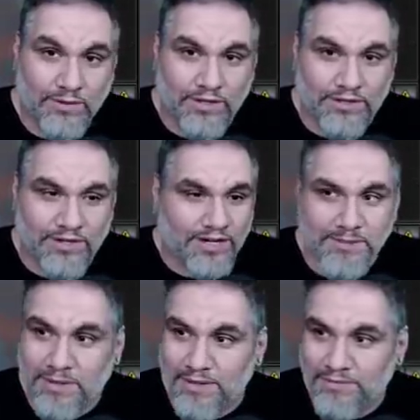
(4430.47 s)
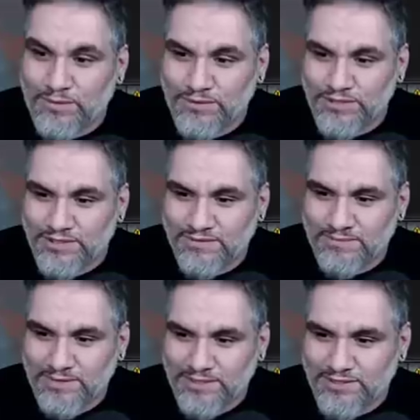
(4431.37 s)
Or your doctor might have told you.
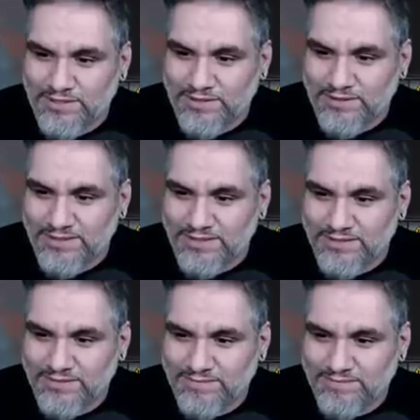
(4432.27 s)
Make sure you use it.